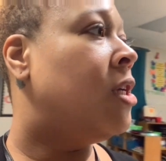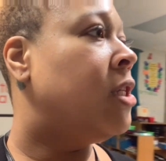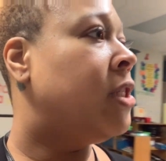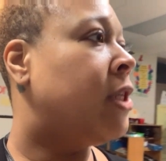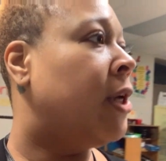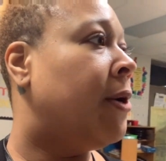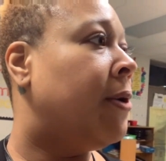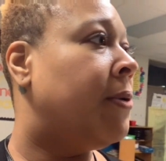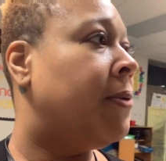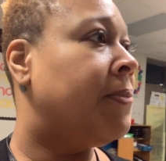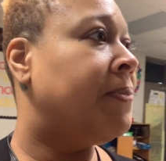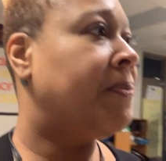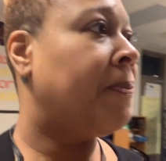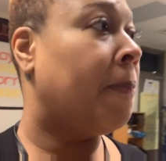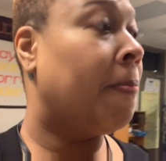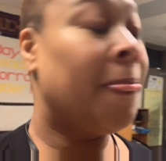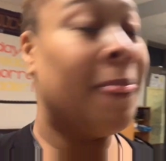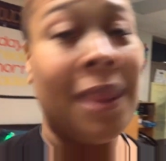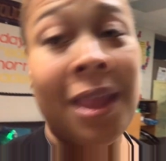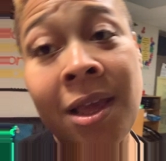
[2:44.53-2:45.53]
So
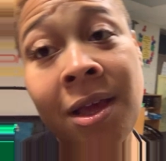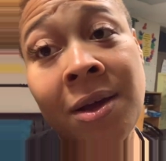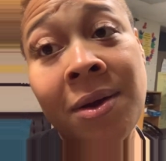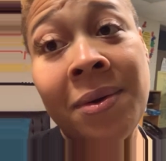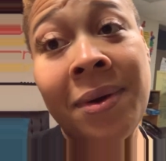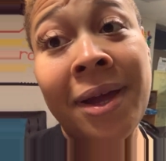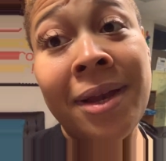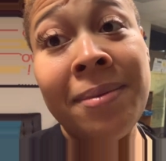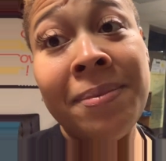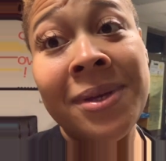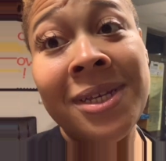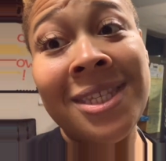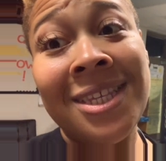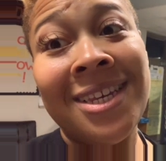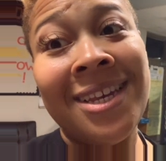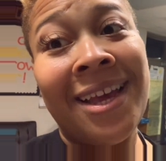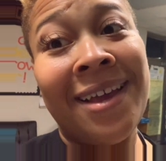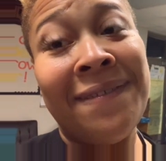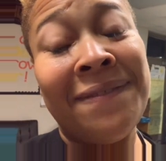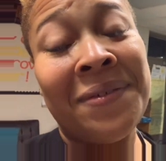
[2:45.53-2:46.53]
quite a busy
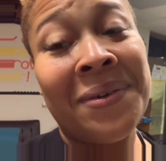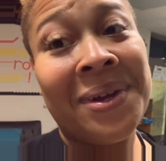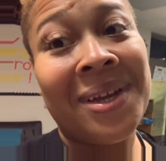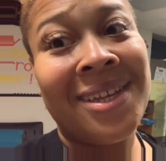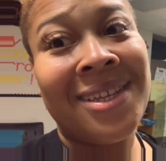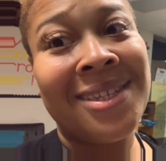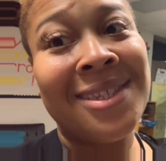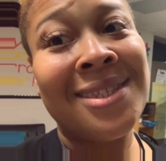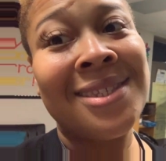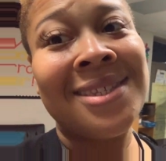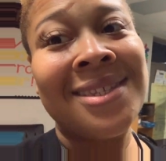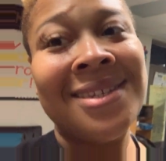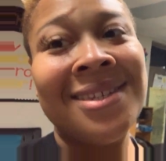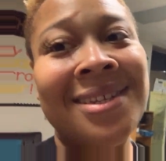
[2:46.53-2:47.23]
day for us.